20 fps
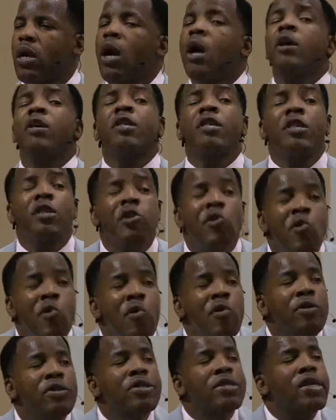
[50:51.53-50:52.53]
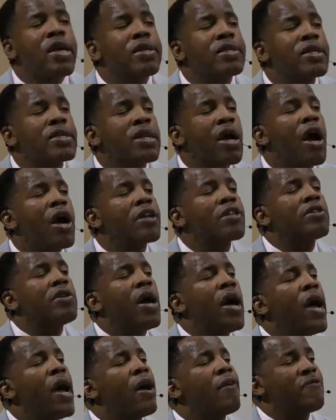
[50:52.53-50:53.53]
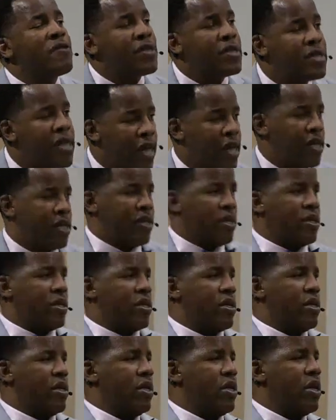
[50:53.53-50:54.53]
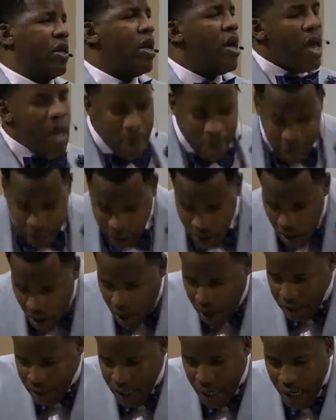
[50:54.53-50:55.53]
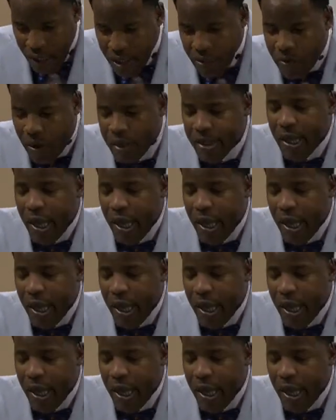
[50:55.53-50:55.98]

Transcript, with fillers: Soon as they start to have sex, because guess what?